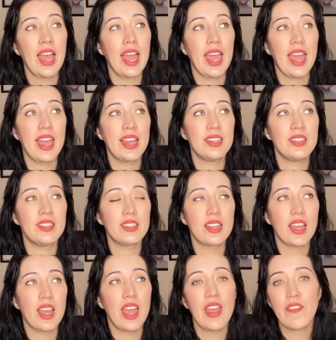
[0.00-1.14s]
and
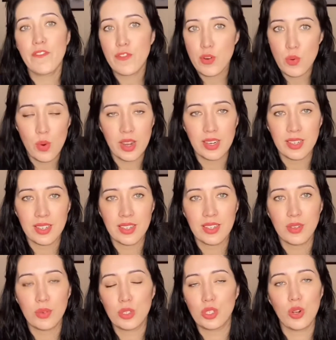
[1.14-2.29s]
everyone
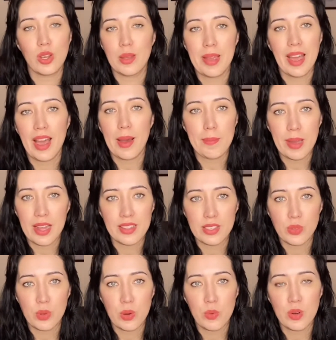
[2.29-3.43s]
was talking about how bad this
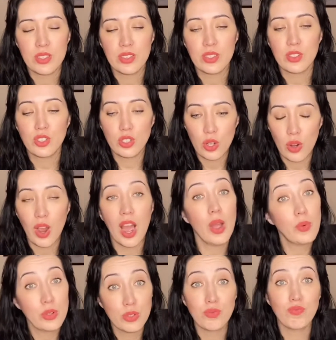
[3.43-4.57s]
one was. So I
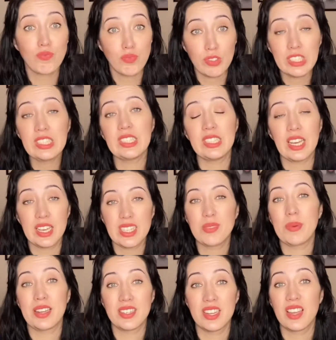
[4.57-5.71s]
was really
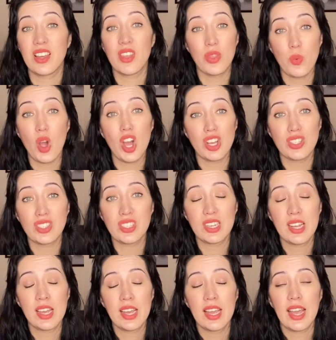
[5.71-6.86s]
expecting the worst.
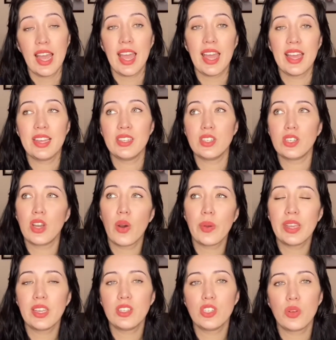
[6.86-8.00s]
And going
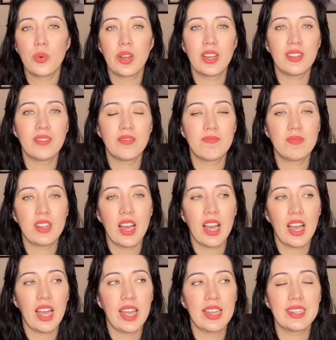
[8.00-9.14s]
into it,
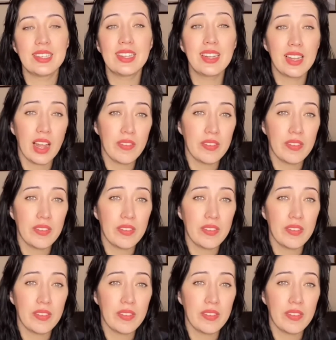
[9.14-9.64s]
I didn't love